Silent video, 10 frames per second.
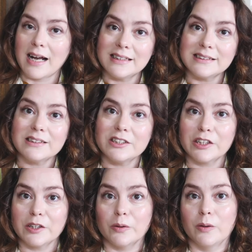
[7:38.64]
I listened
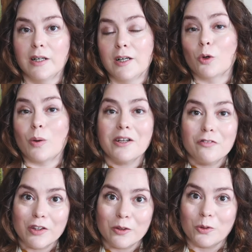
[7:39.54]
to quite
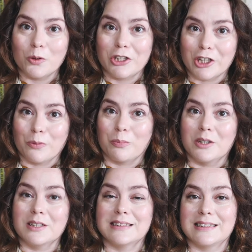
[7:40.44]
a few
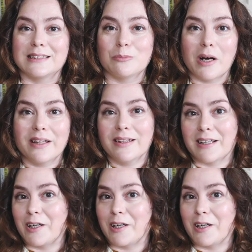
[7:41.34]
audiobooks this month.